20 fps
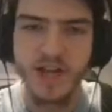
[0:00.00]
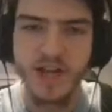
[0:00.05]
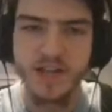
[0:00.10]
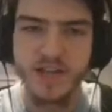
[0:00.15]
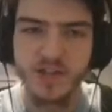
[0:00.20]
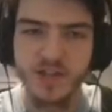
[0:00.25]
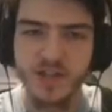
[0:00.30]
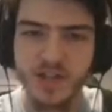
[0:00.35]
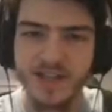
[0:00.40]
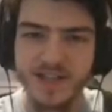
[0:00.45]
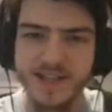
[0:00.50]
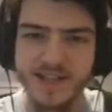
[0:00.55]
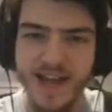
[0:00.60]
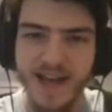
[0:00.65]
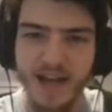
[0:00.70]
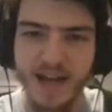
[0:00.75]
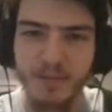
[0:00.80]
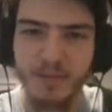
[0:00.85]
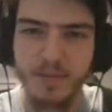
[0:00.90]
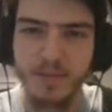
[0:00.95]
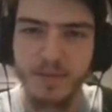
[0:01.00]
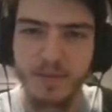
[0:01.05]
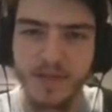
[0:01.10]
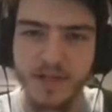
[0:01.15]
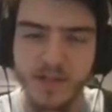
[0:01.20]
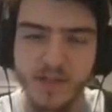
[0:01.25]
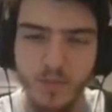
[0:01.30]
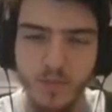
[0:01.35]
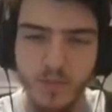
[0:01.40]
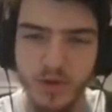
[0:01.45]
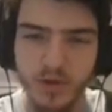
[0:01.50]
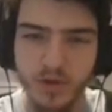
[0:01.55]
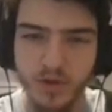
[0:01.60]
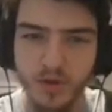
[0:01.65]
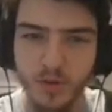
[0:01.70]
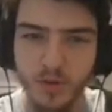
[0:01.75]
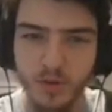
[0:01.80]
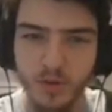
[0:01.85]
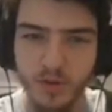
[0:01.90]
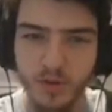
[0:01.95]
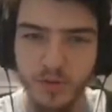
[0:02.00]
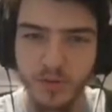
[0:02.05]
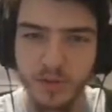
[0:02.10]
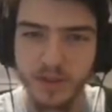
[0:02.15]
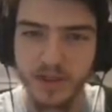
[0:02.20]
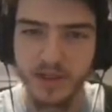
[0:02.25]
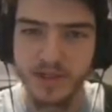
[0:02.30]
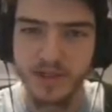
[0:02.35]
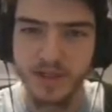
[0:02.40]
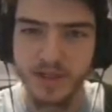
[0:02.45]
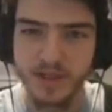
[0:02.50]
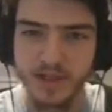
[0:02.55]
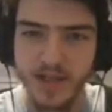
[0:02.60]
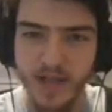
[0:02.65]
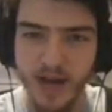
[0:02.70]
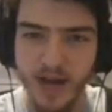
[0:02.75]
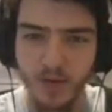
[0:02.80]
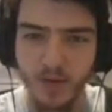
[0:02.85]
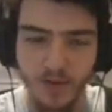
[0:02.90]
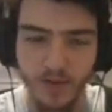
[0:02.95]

going to attack me because I'm wearing gold or because now that